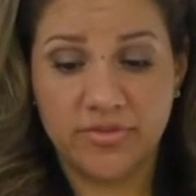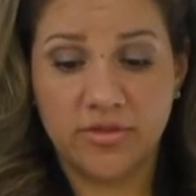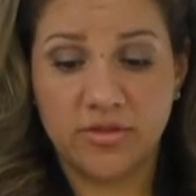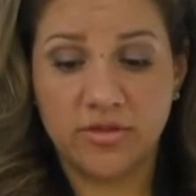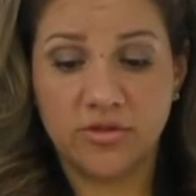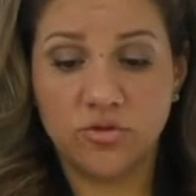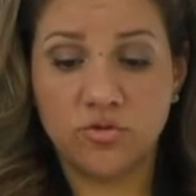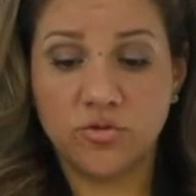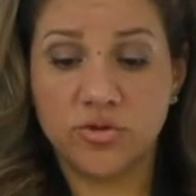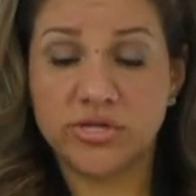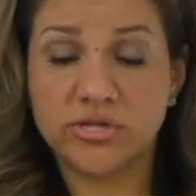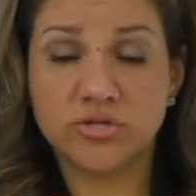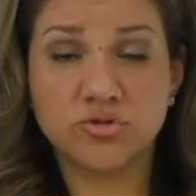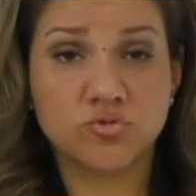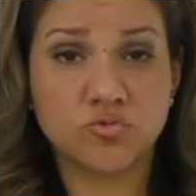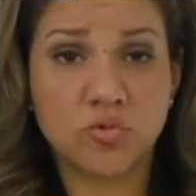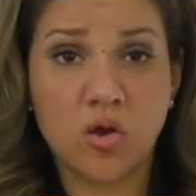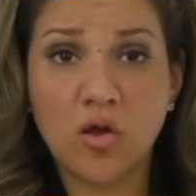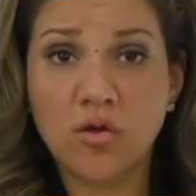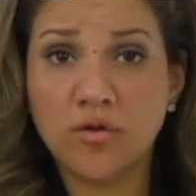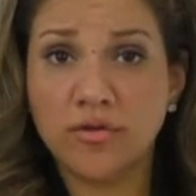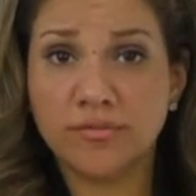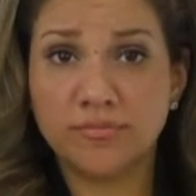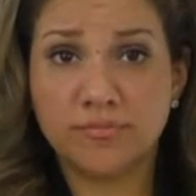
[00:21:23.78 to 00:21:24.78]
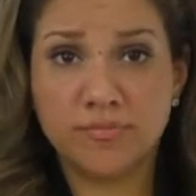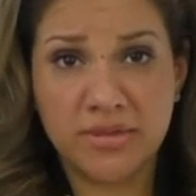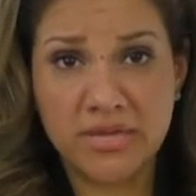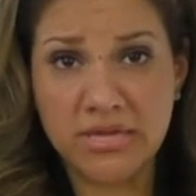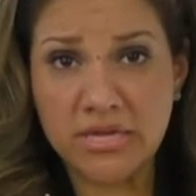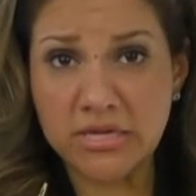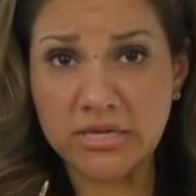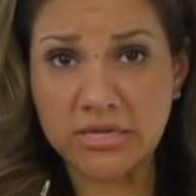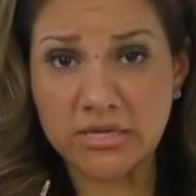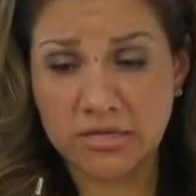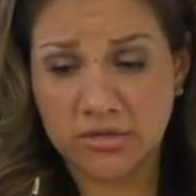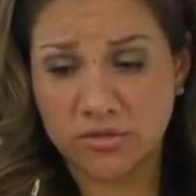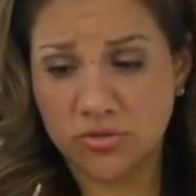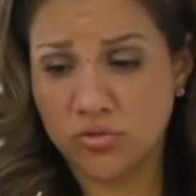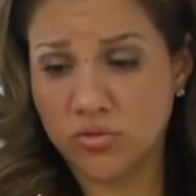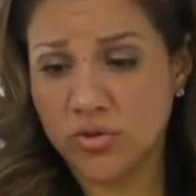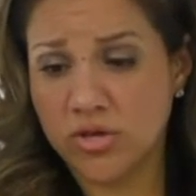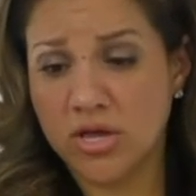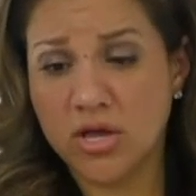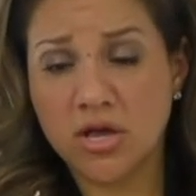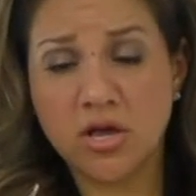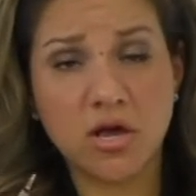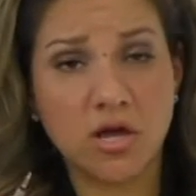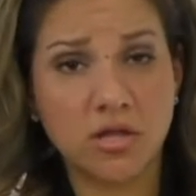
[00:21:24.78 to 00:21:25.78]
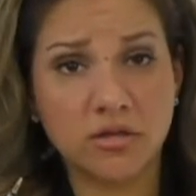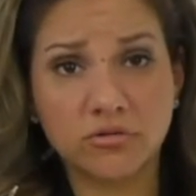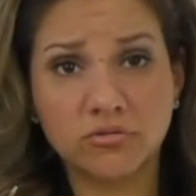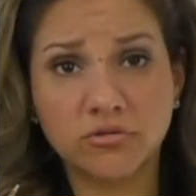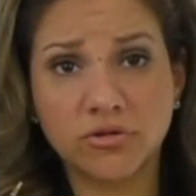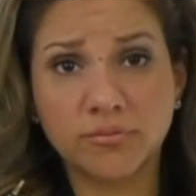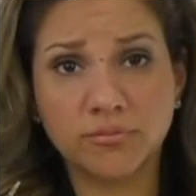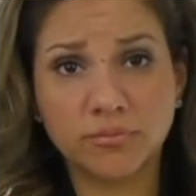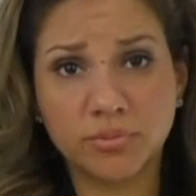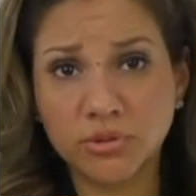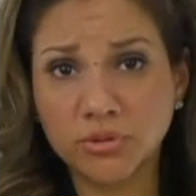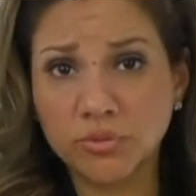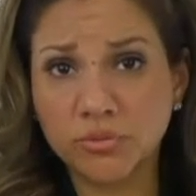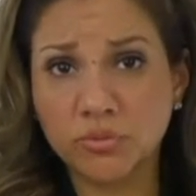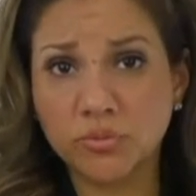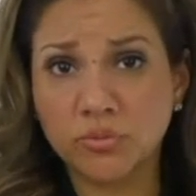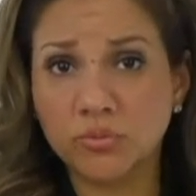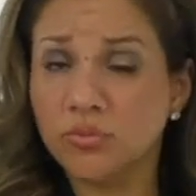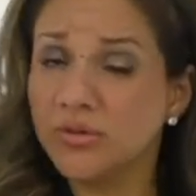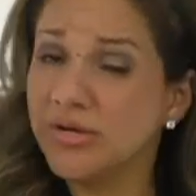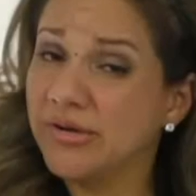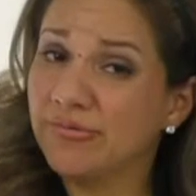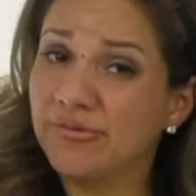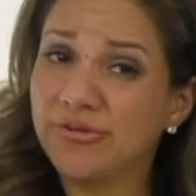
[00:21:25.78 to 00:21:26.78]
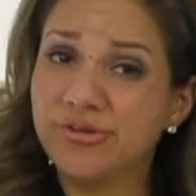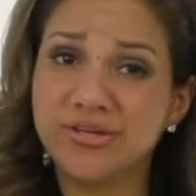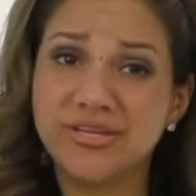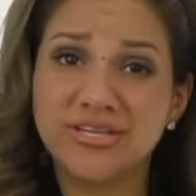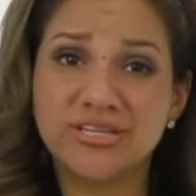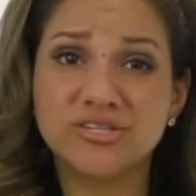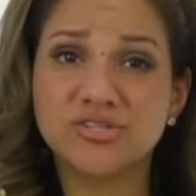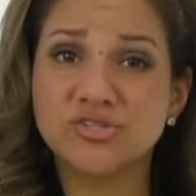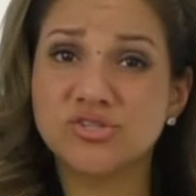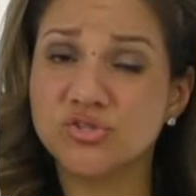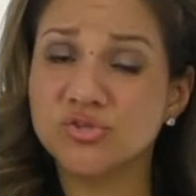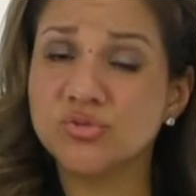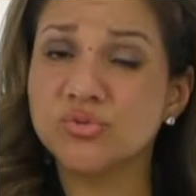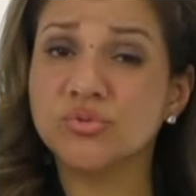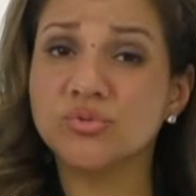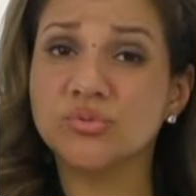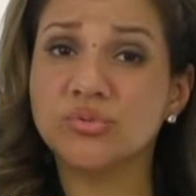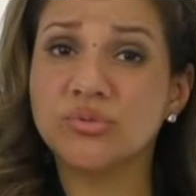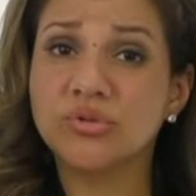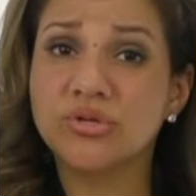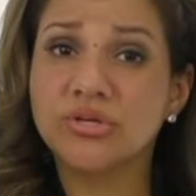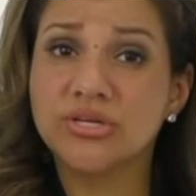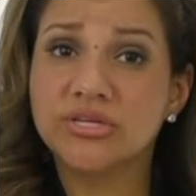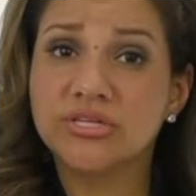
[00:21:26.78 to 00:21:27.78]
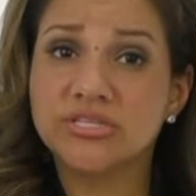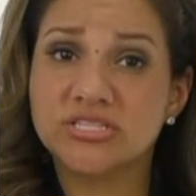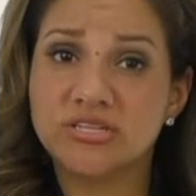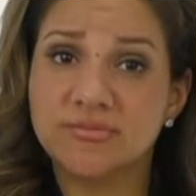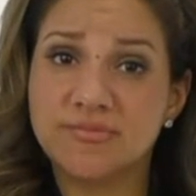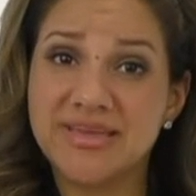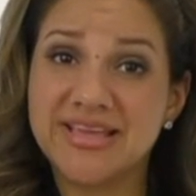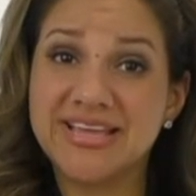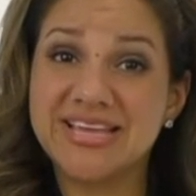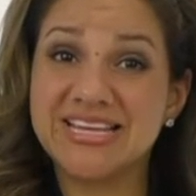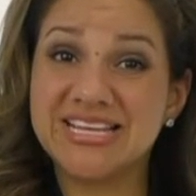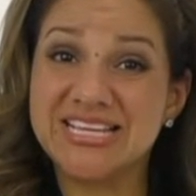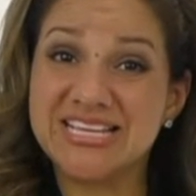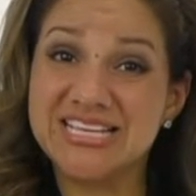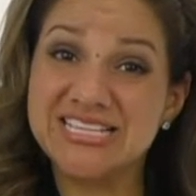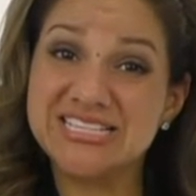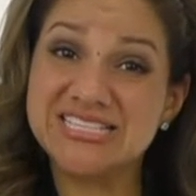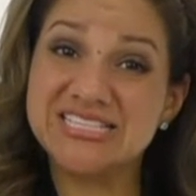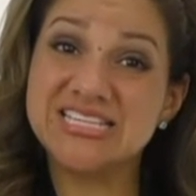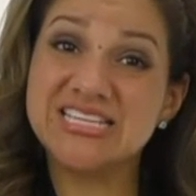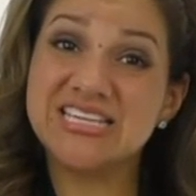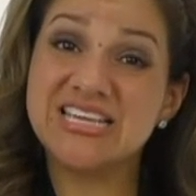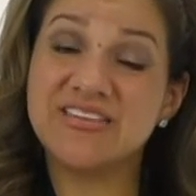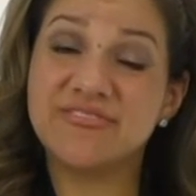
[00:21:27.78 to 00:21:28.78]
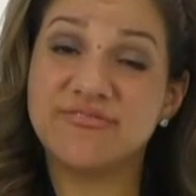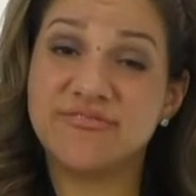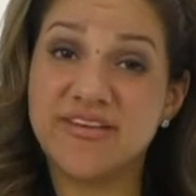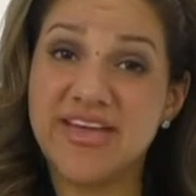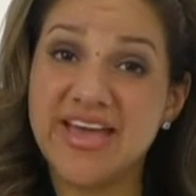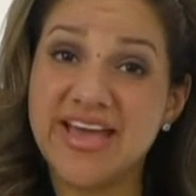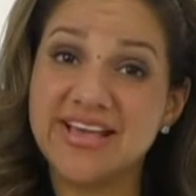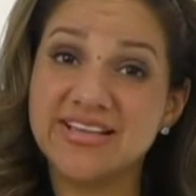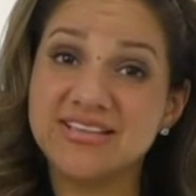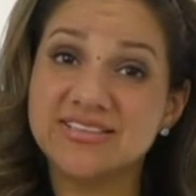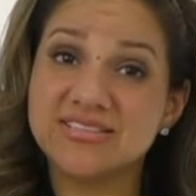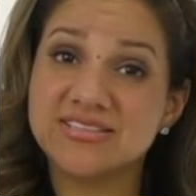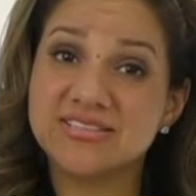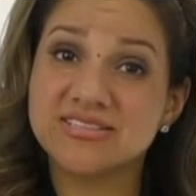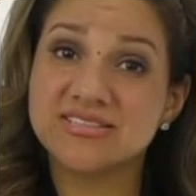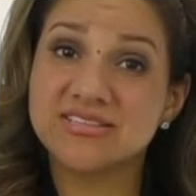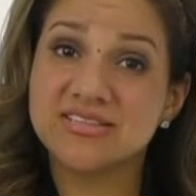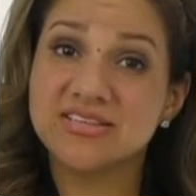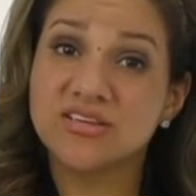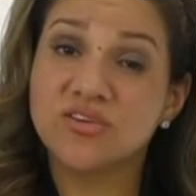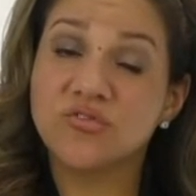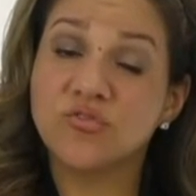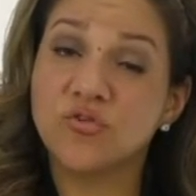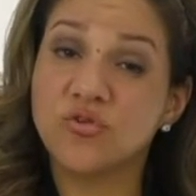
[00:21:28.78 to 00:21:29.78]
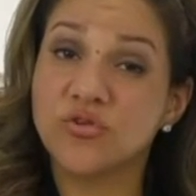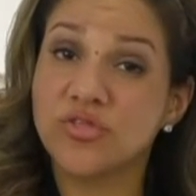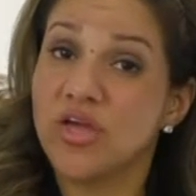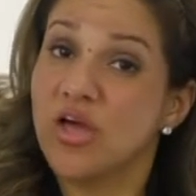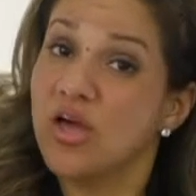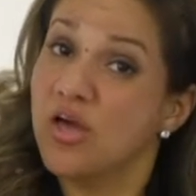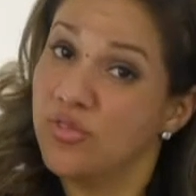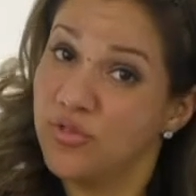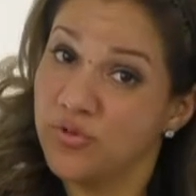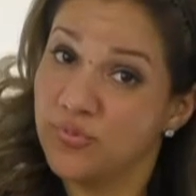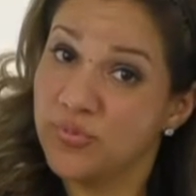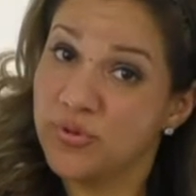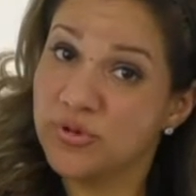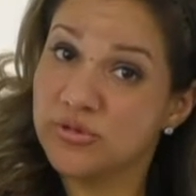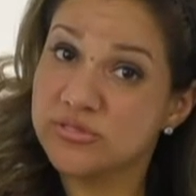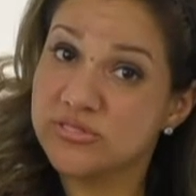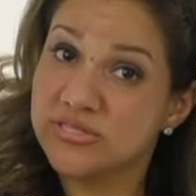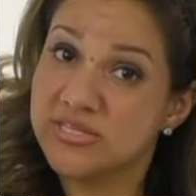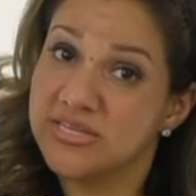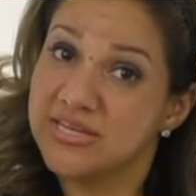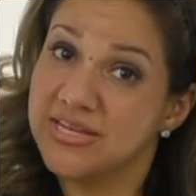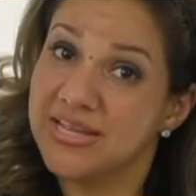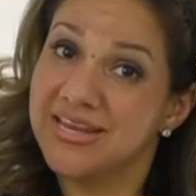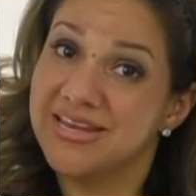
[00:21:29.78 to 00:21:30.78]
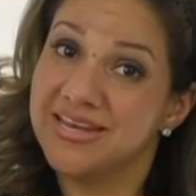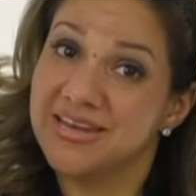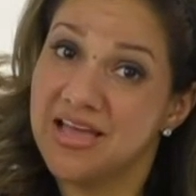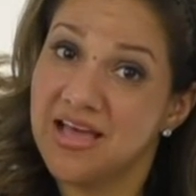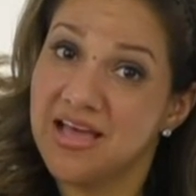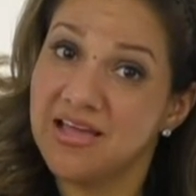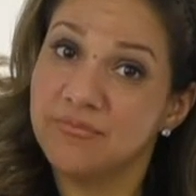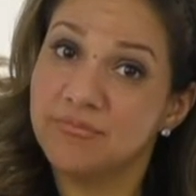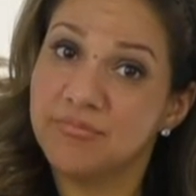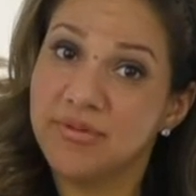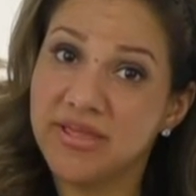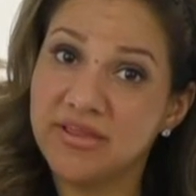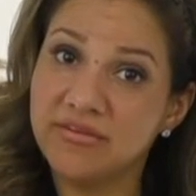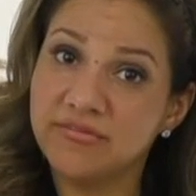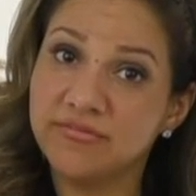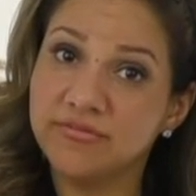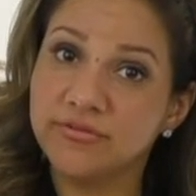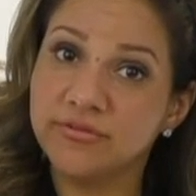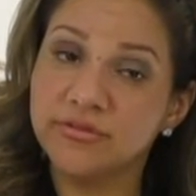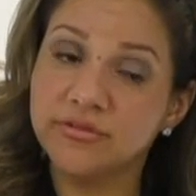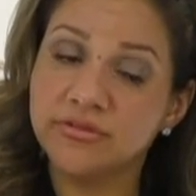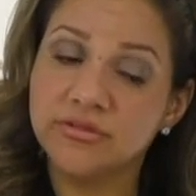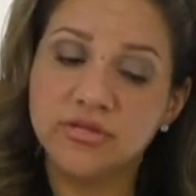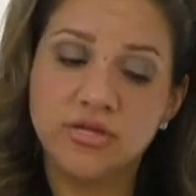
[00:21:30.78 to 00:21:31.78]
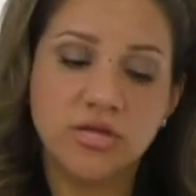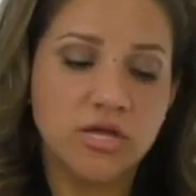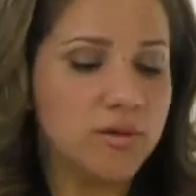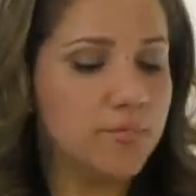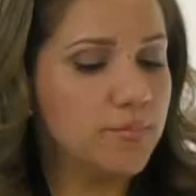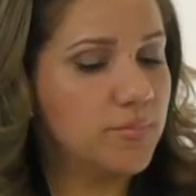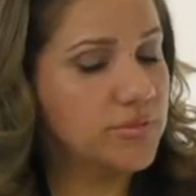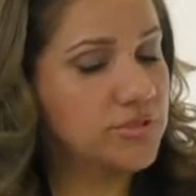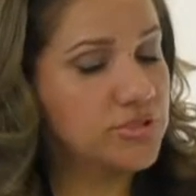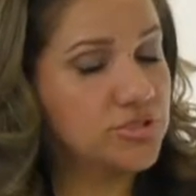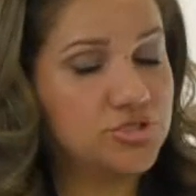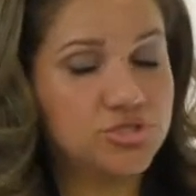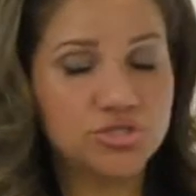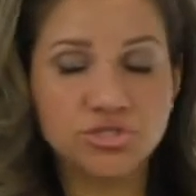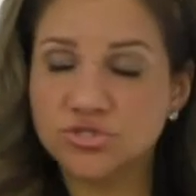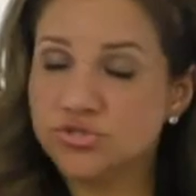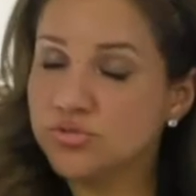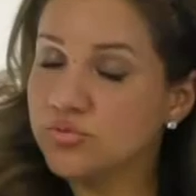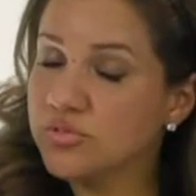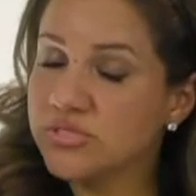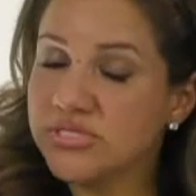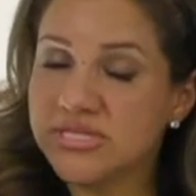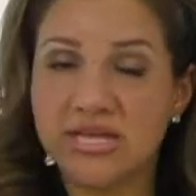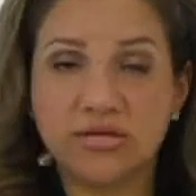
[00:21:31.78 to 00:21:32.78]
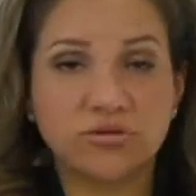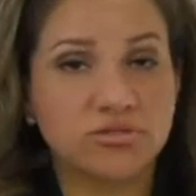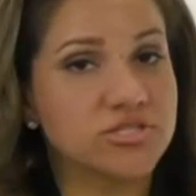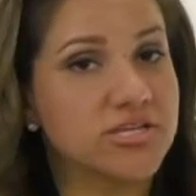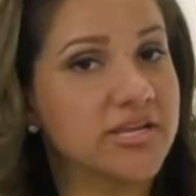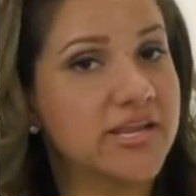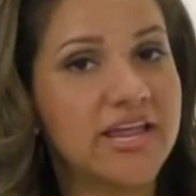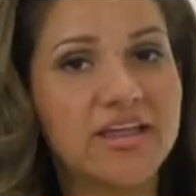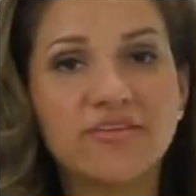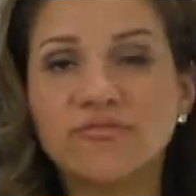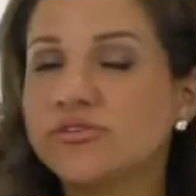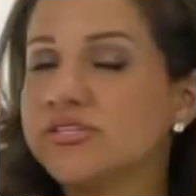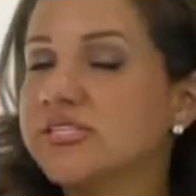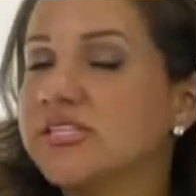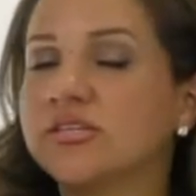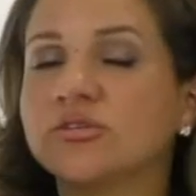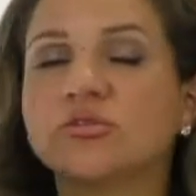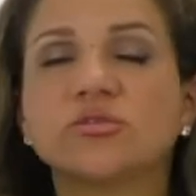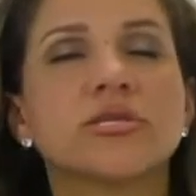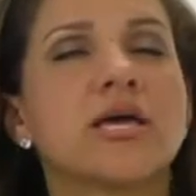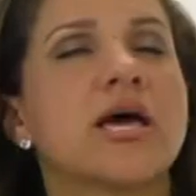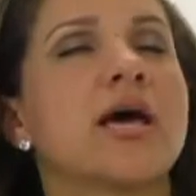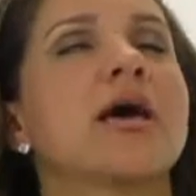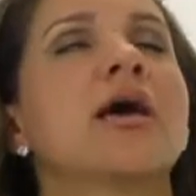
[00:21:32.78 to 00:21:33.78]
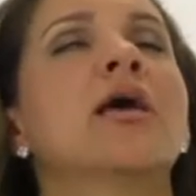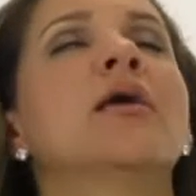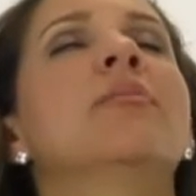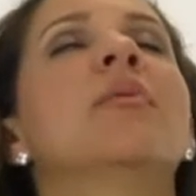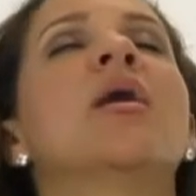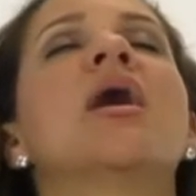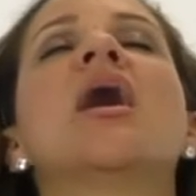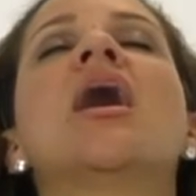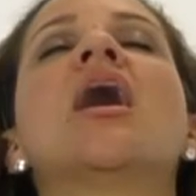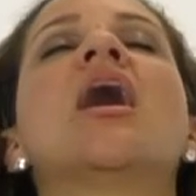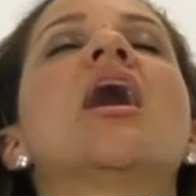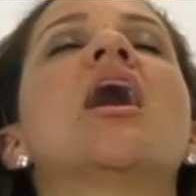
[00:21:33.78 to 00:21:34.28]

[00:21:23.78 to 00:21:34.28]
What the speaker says: You can draw it pink, you can color it blue, whatever you need to do to make it easy and fast for the other person and non-painful, but just do a sound check every single time.